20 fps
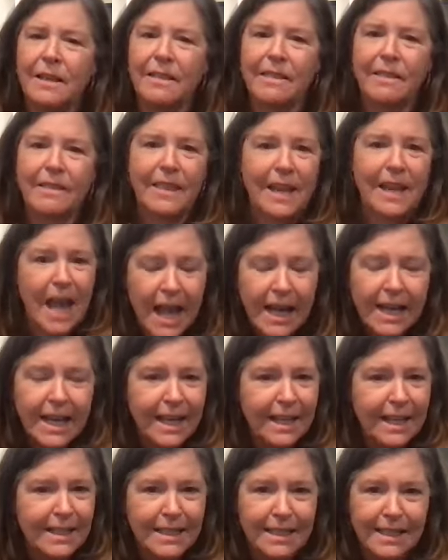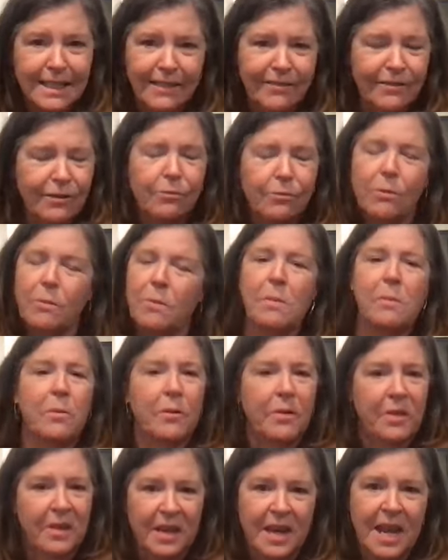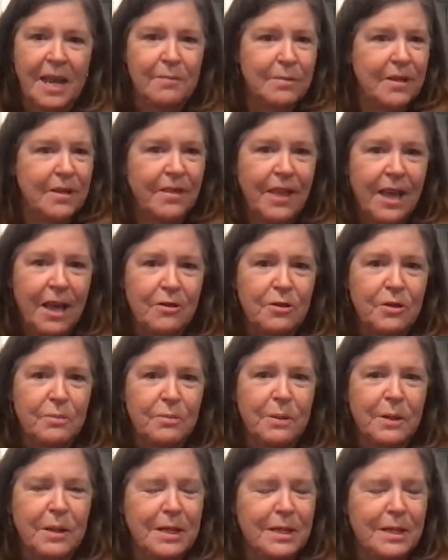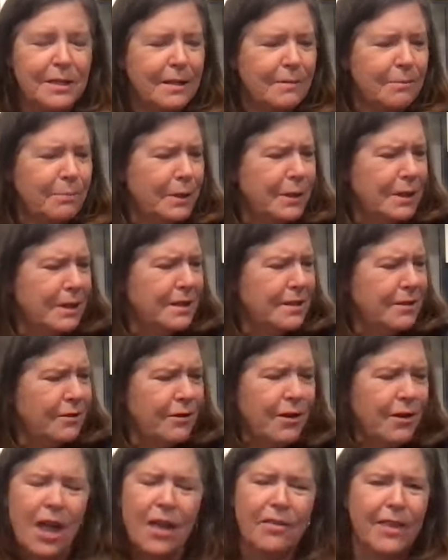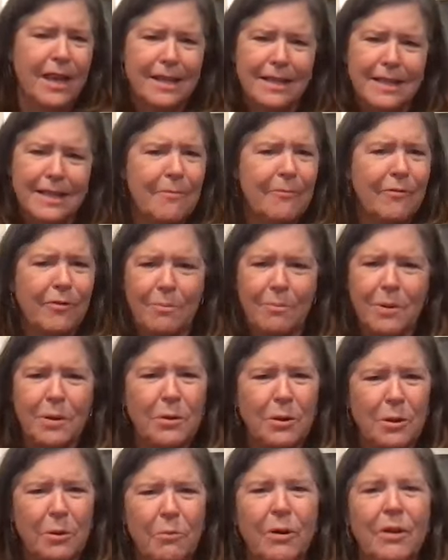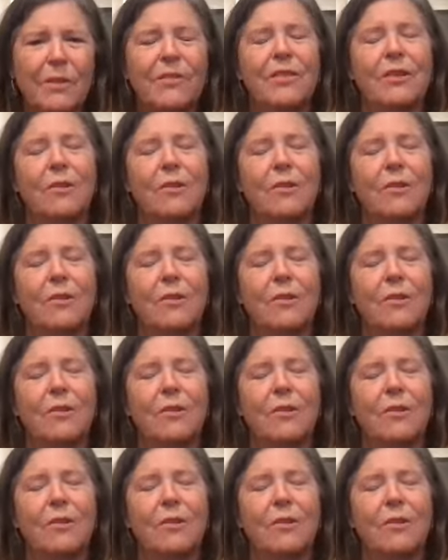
that I can't even remember the names of those because they're not things I'm familiar with.